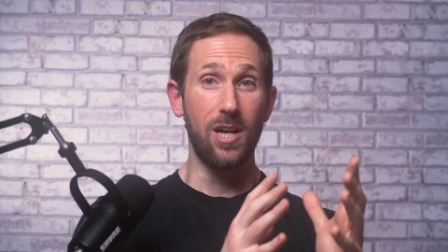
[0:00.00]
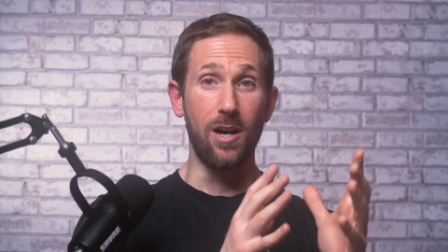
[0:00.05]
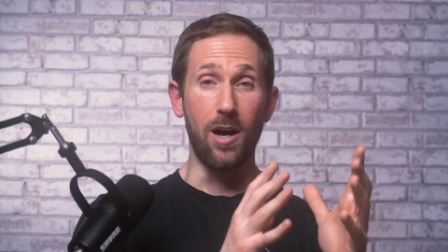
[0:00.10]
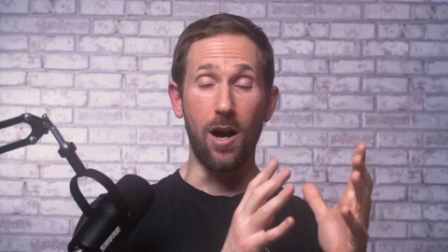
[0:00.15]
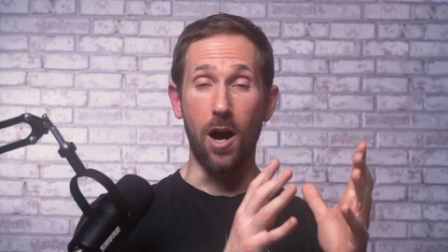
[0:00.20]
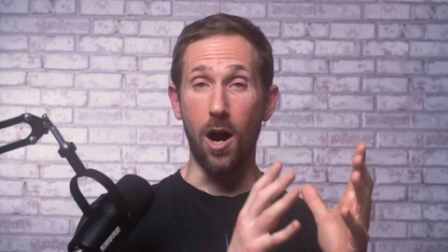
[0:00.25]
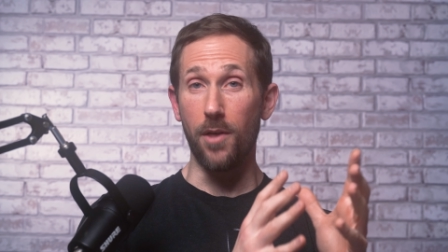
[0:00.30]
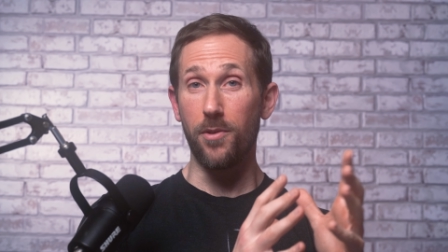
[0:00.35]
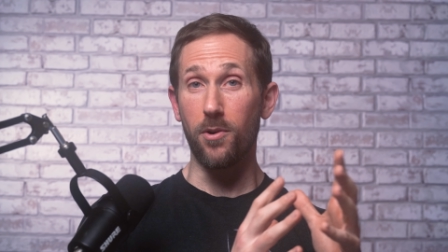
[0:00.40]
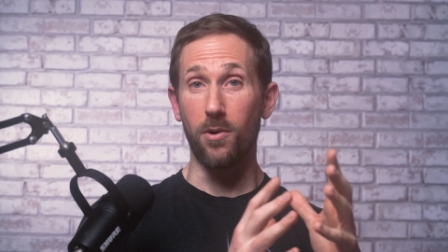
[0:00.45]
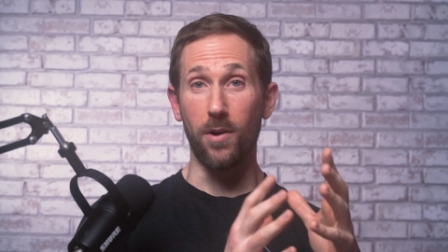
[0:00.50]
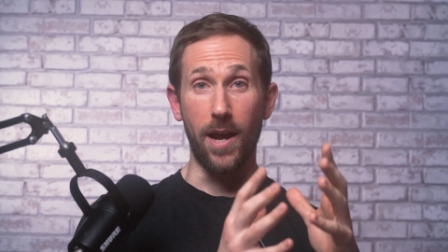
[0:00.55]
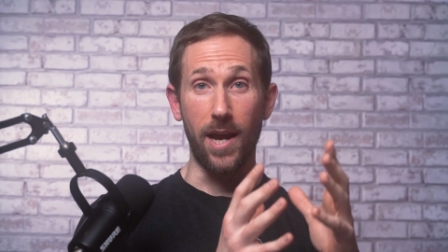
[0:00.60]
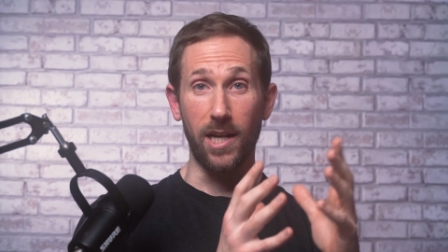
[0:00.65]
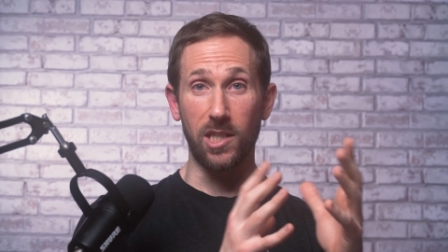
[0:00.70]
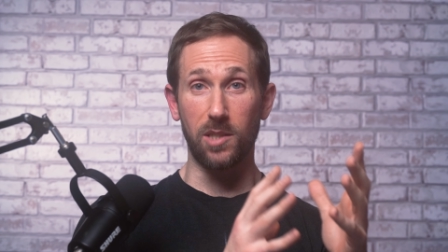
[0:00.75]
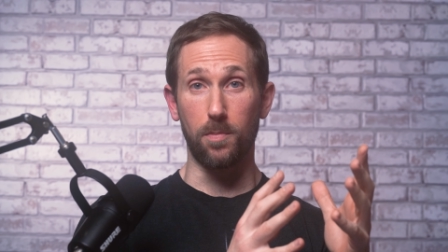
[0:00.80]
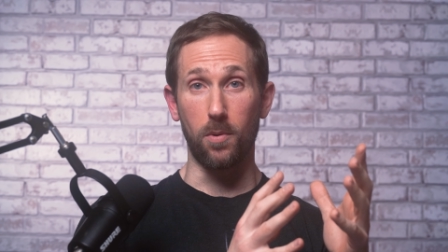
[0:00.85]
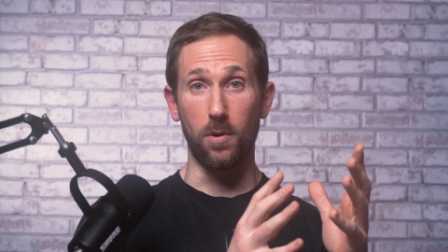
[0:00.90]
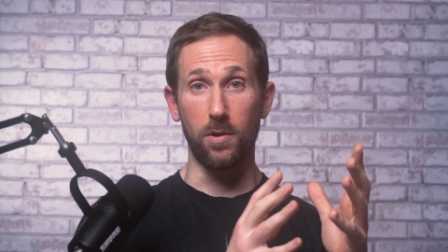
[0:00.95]
other
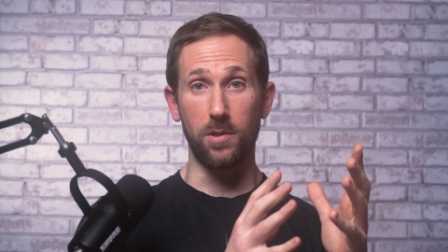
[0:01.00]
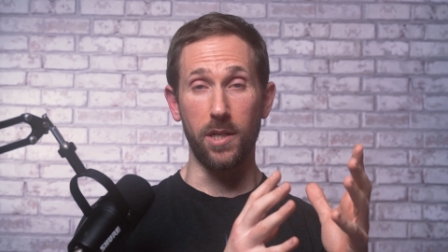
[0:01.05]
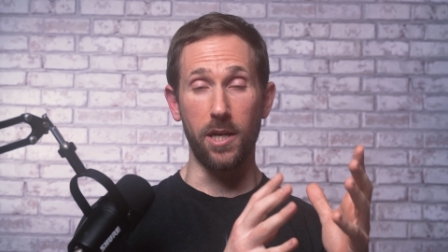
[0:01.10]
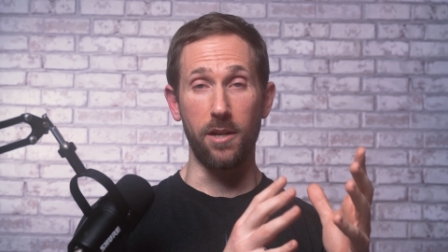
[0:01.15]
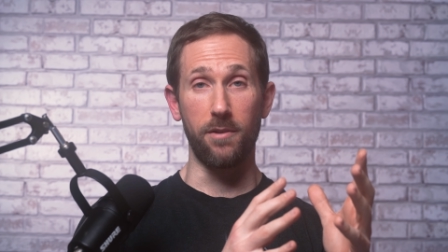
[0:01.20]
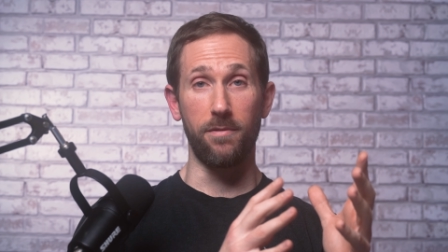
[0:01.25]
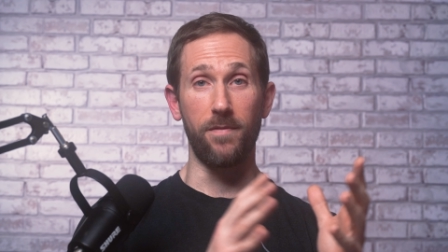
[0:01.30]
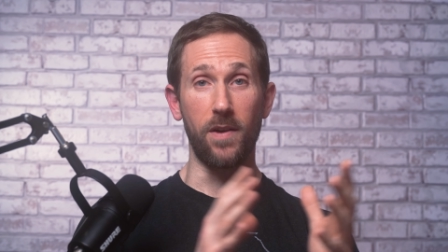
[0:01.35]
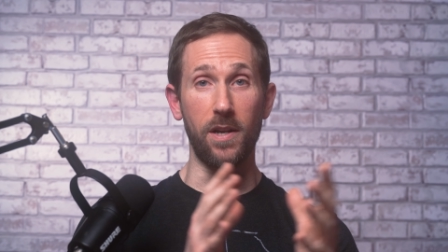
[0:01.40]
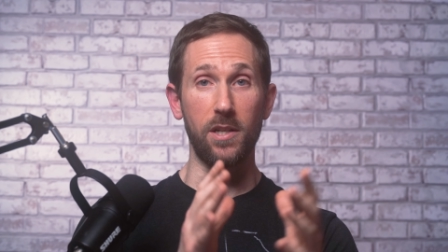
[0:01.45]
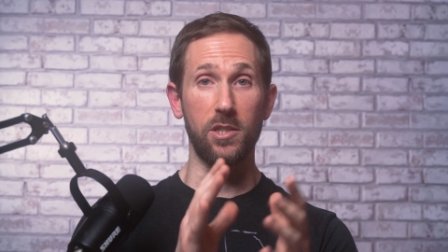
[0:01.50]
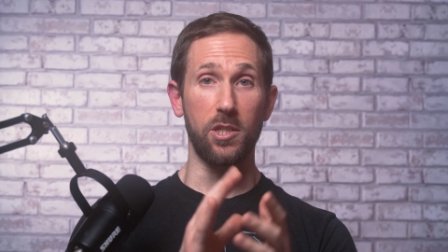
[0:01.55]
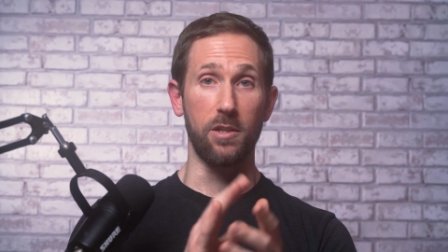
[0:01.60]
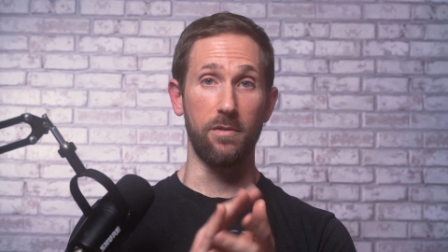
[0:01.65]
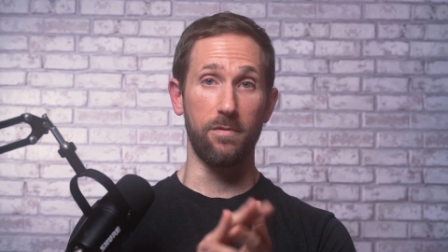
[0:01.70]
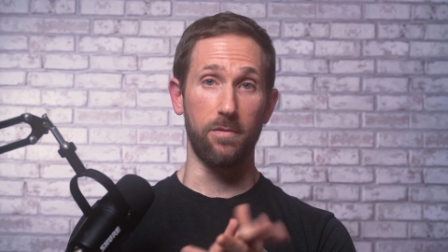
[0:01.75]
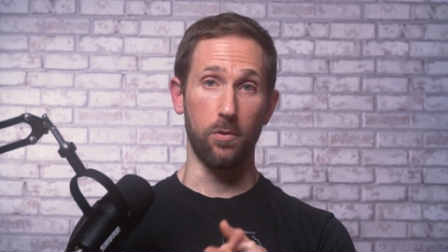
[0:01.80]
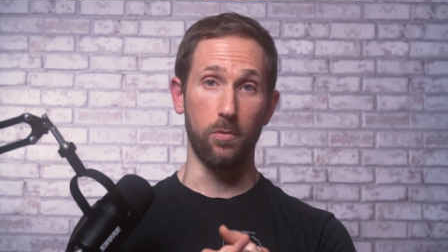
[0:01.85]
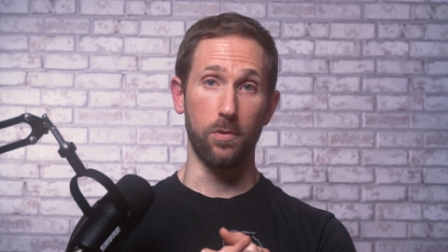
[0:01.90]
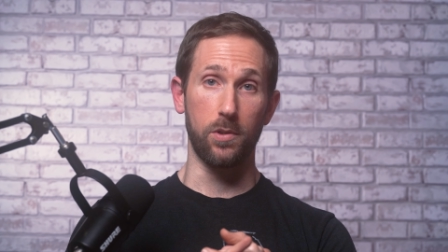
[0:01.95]
experts and fitness
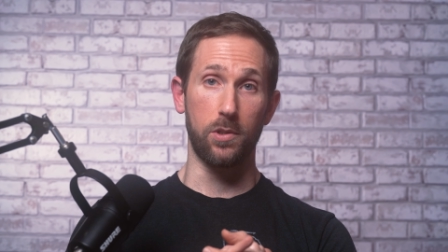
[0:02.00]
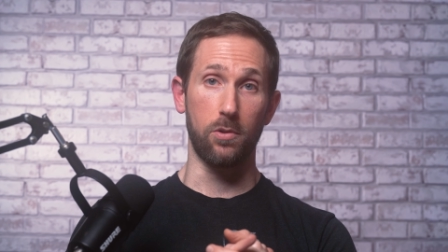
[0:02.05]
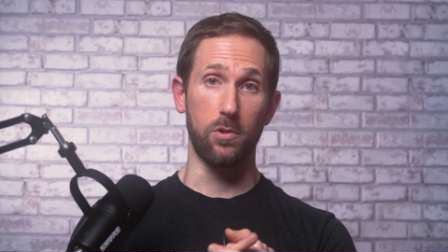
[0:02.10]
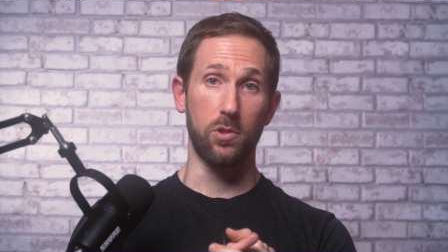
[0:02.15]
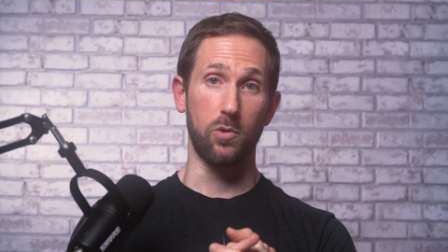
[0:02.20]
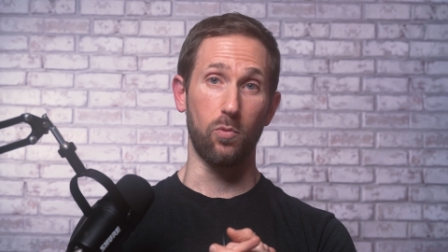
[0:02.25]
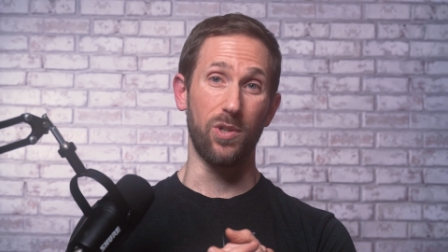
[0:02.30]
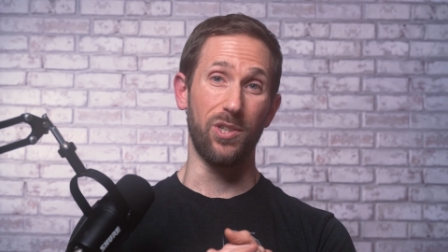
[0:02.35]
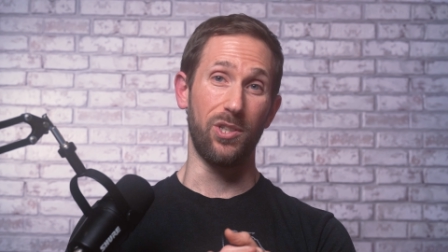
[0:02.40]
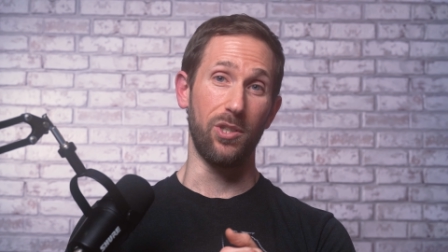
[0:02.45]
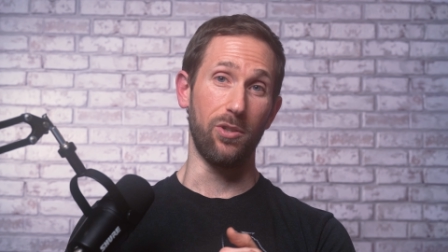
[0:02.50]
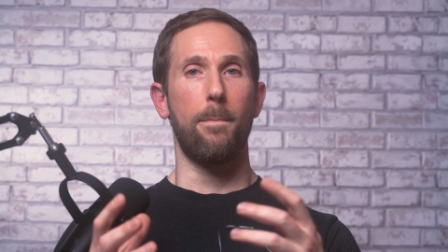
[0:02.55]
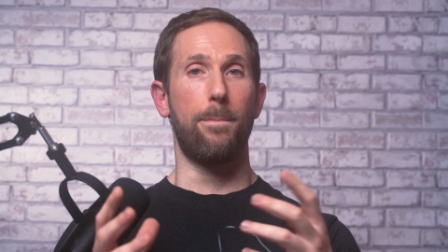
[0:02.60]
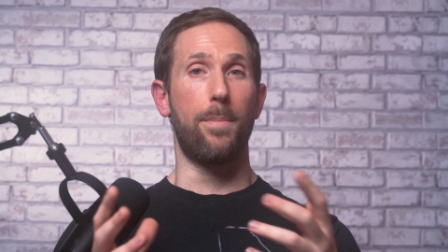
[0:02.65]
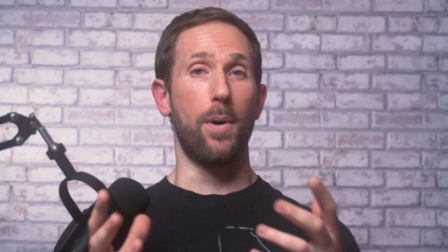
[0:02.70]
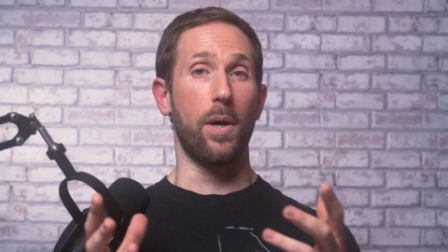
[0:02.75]
influencers would do.